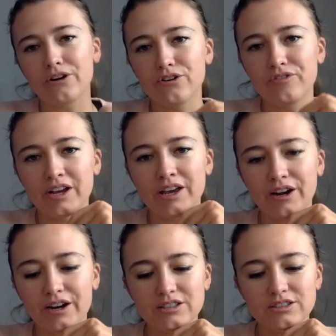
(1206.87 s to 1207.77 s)
girlfriend
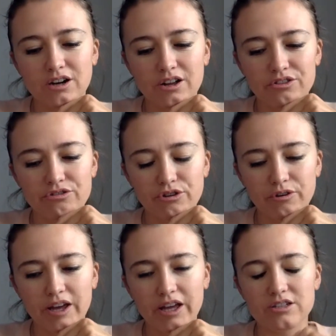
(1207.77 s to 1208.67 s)
Kara's gone through
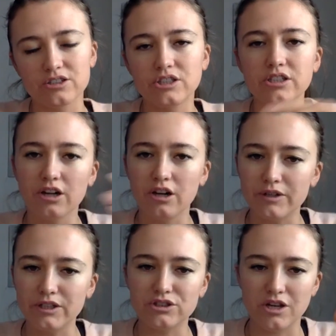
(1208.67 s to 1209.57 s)
it, and she can
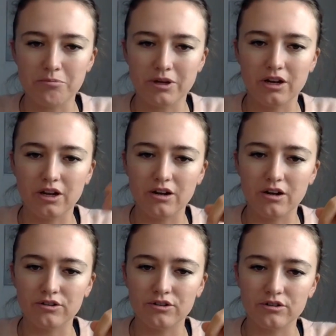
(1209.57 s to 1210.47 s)
always jump in and
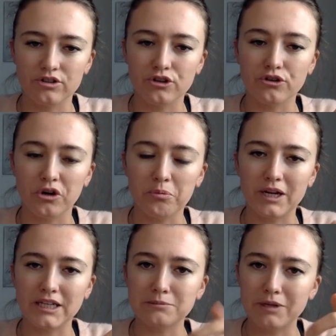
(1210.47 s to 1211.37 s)
on your group and
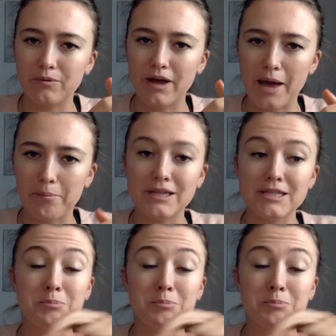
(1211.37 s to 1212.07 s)
explain what happens.